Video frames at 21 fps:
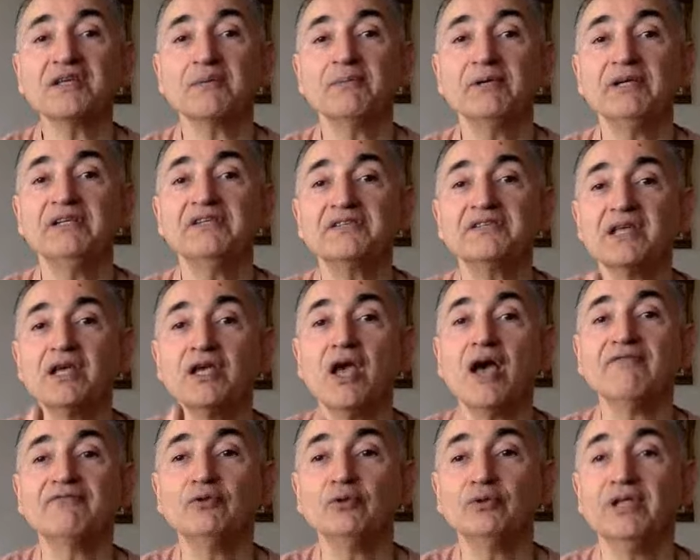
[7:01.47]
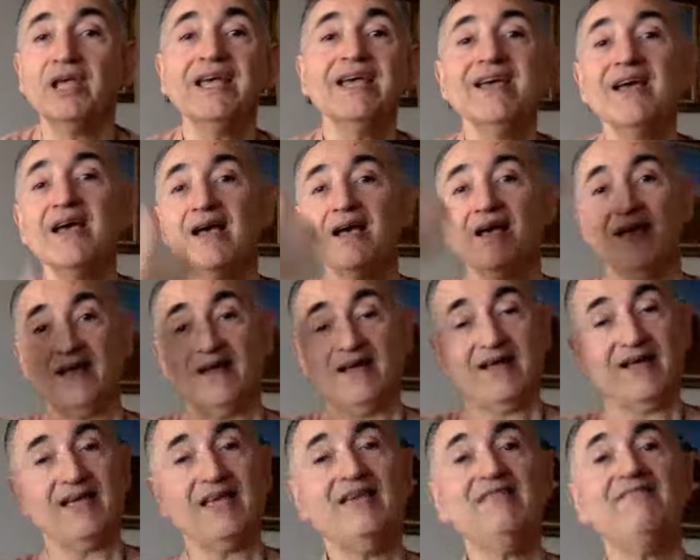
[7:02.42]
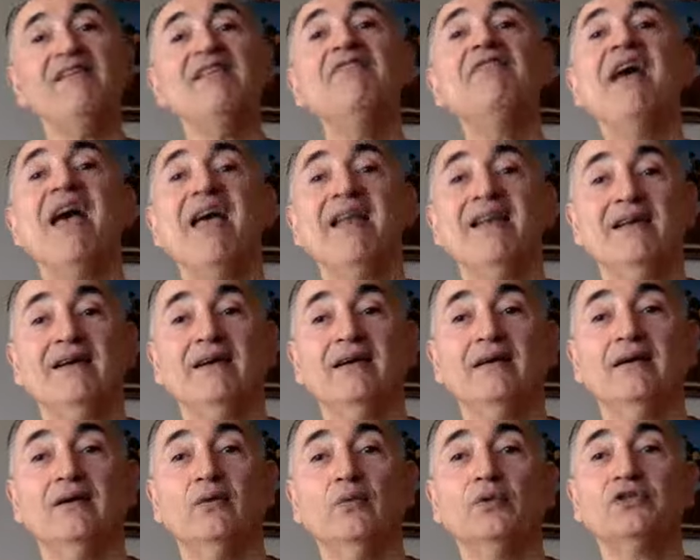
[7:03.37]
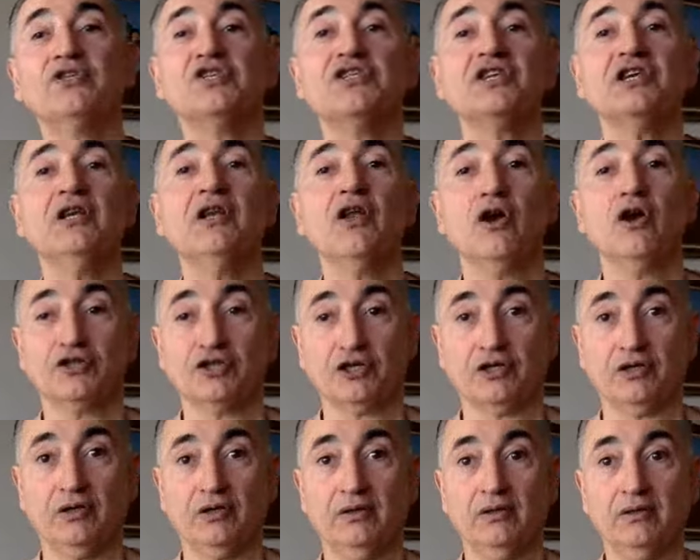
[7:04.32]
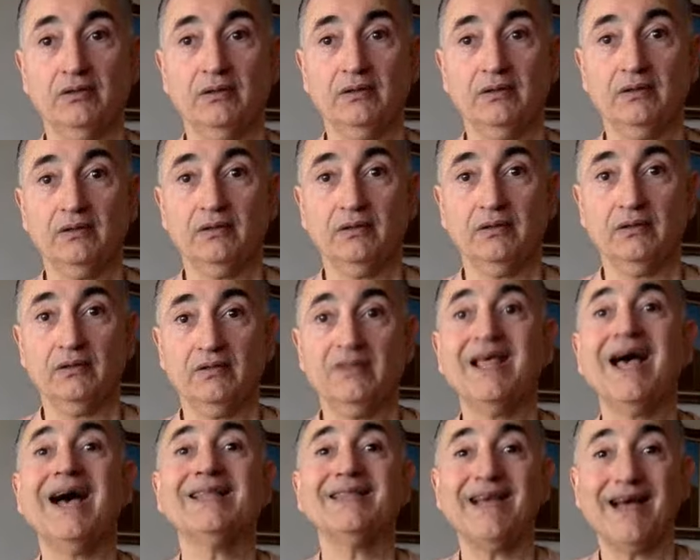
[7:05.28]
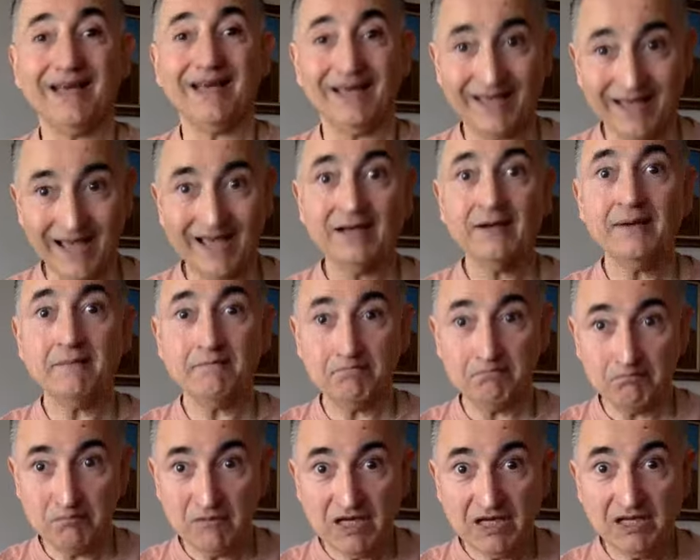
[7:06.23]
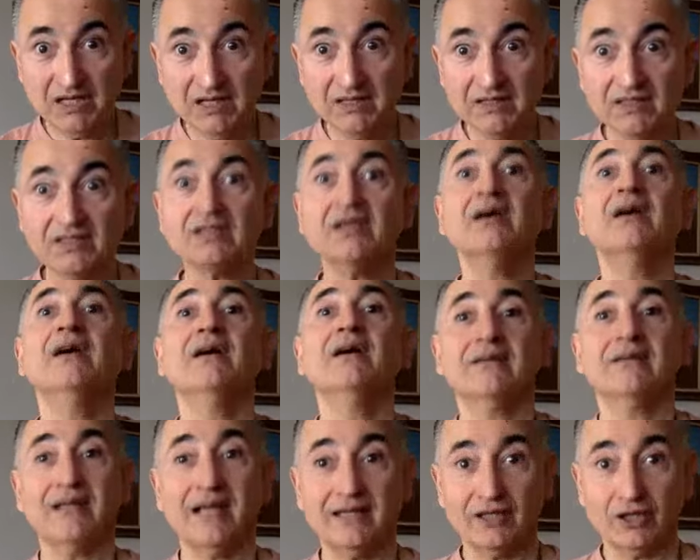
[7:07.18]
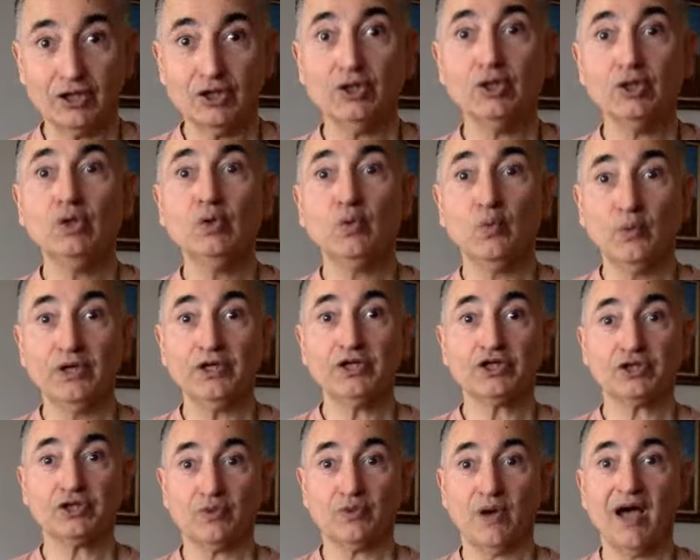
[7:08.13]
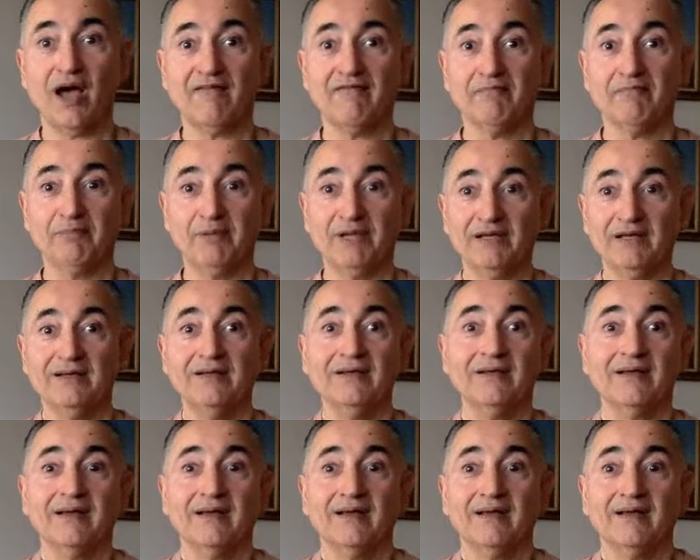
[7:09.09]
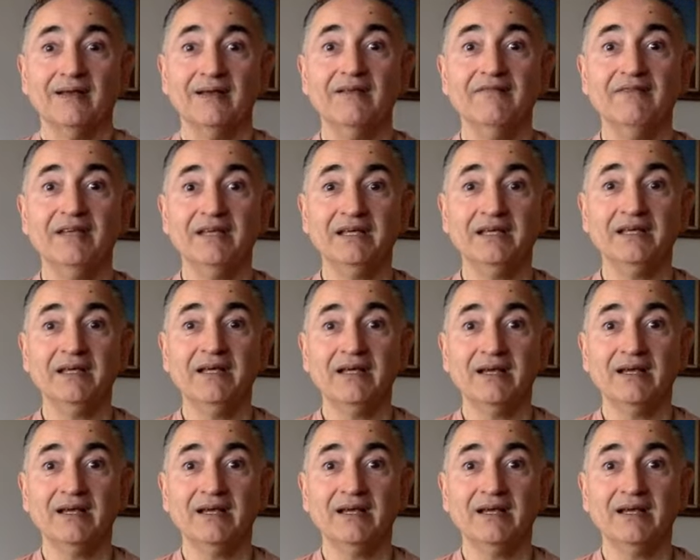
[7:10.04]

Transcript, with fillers: abilities that you have today, even then, which is illogical. That again means that you wish to have been living